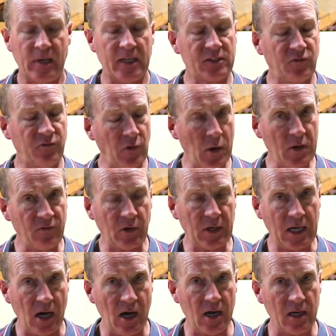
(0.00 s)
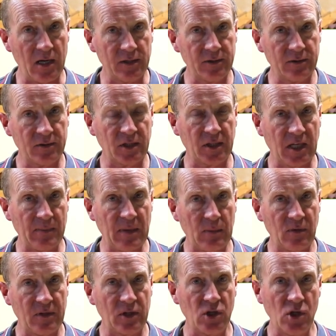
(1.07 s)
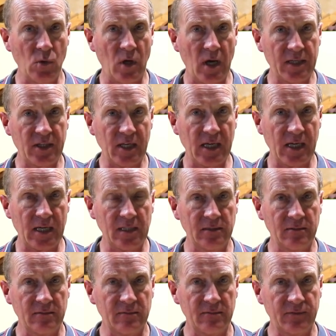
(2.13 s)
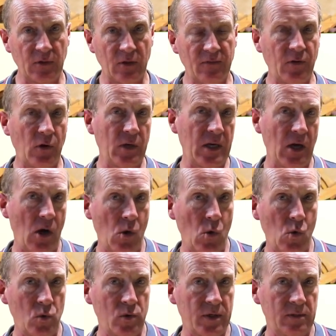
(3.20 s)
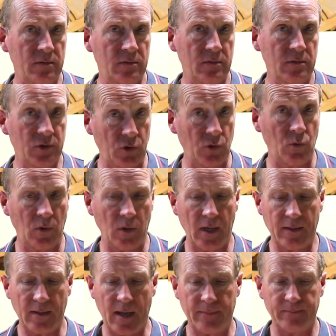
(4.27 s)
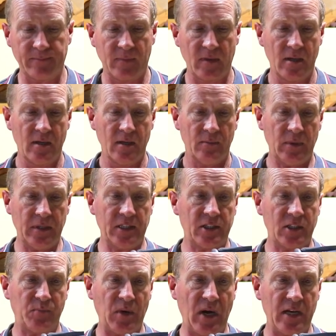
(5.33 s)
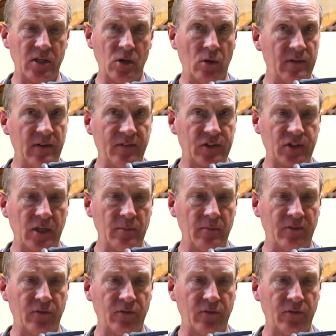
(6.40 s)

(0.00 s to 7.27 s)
It's very, very hard to come up with a new idea for a very old tool like that. But this is brand new, I've never seen it